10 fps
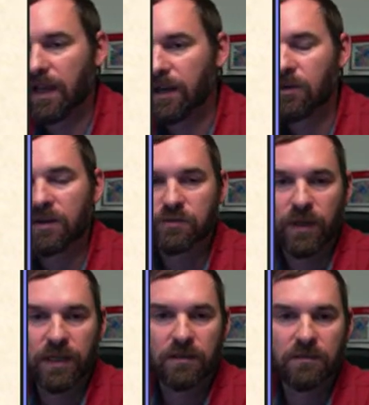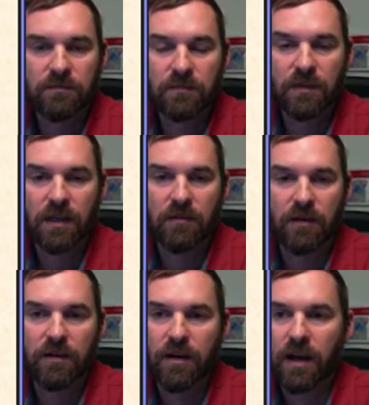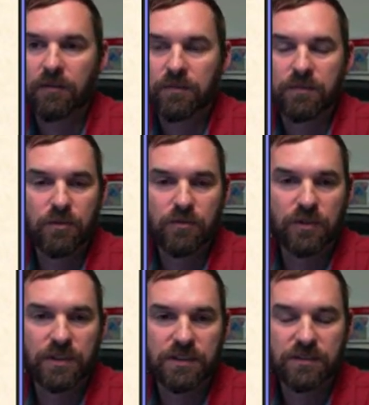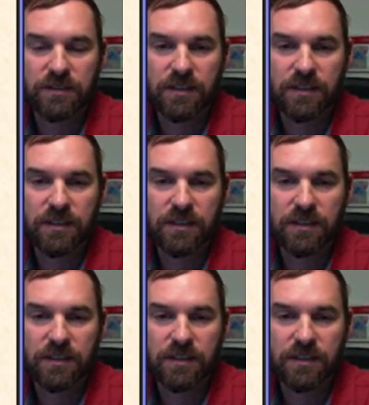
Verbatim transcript: elk as well uh, are not usually